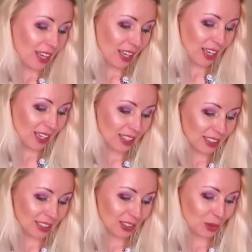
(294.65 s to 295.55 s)

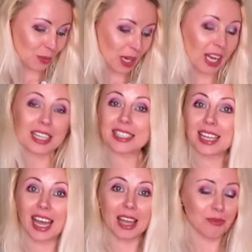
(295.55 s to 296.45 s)
and to be honest
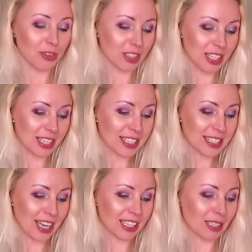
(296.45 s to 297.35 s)
I'm really
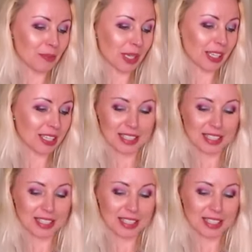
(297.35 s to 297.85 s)
excited because